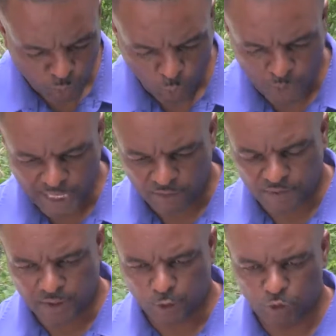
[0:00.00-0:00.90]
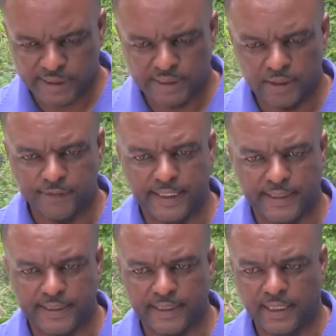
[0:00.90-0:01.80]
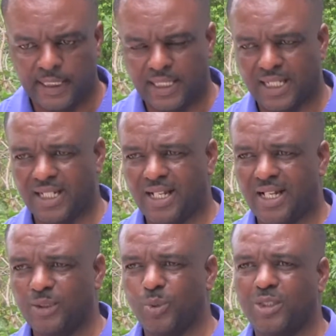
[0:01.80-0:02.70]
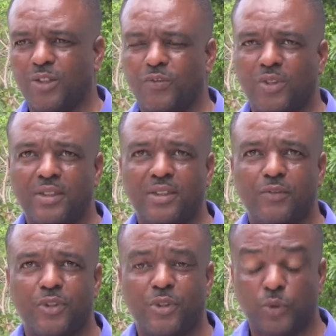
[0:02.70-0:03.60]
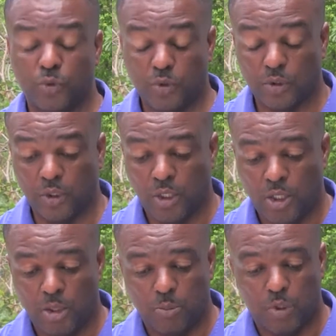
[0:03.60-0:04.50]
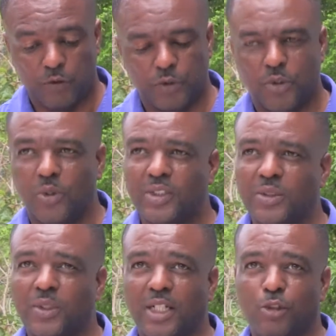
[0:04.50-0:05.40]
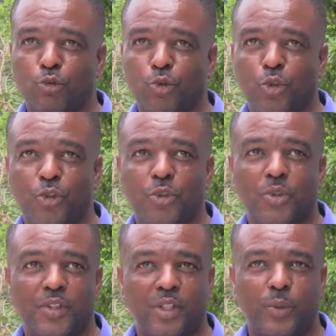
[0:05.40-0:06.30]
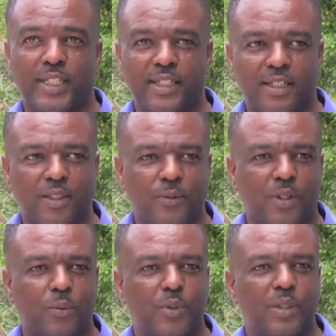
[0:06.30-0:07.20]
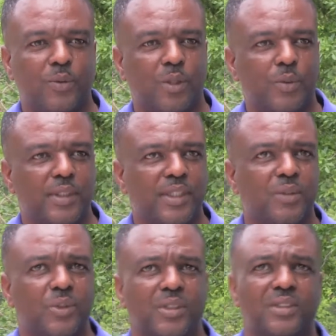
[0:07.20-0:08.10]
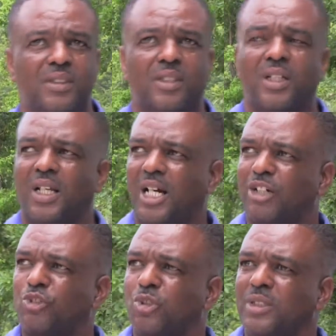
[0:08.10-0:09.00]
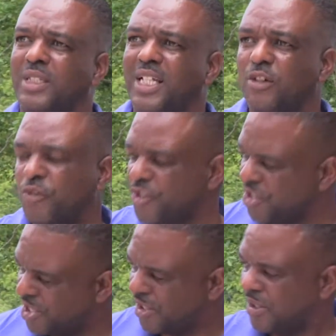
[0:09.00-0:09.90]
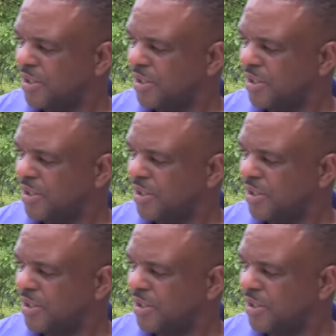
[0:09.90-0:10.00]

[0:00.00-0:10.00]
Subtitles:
we have never received any large project funding for this road. But if you go and look at the road, you'll think we did. What we did was actually every year